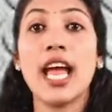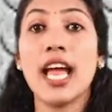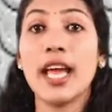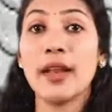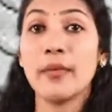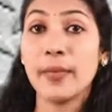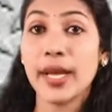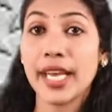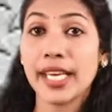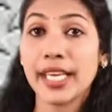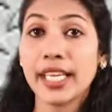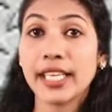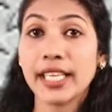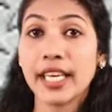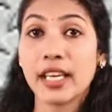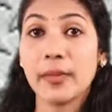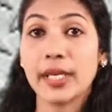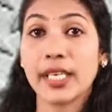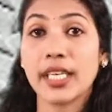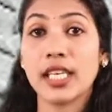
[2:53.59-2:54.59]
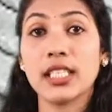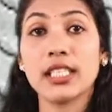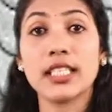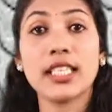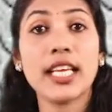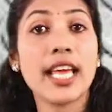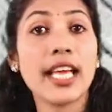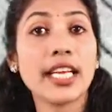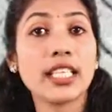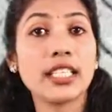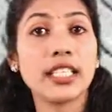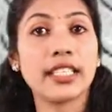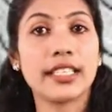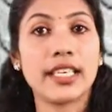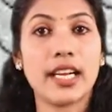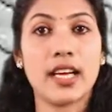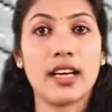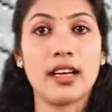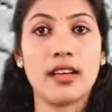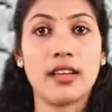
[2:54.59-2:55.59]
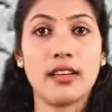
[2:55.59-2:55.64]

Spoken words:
and making chemicals, etc.